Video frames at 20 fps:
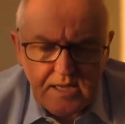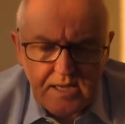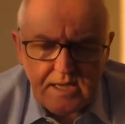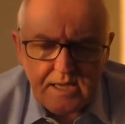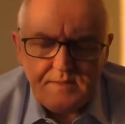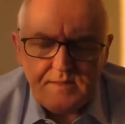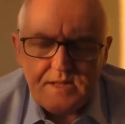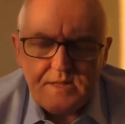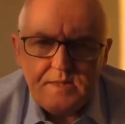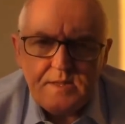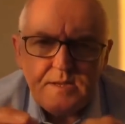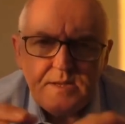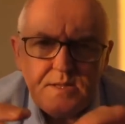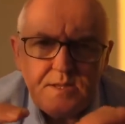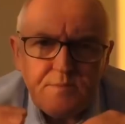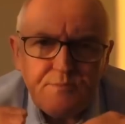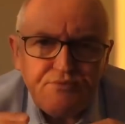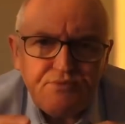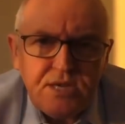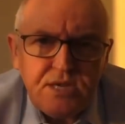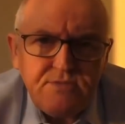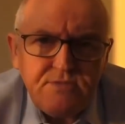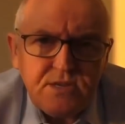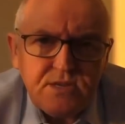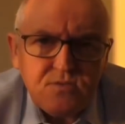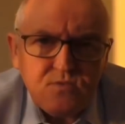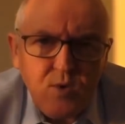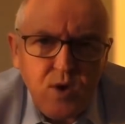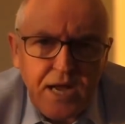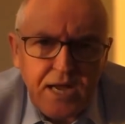in the
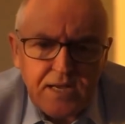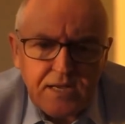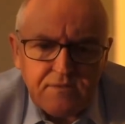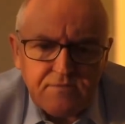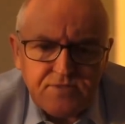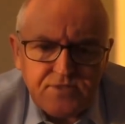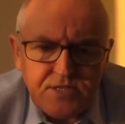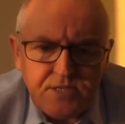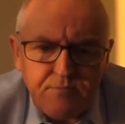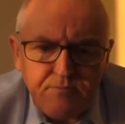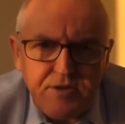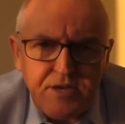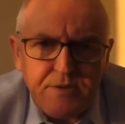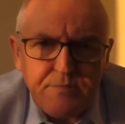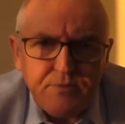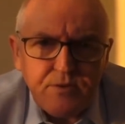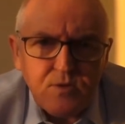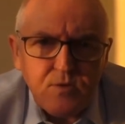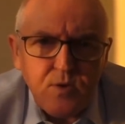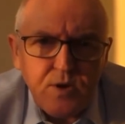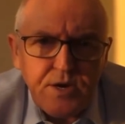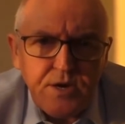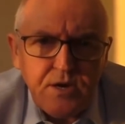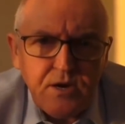previous waves people were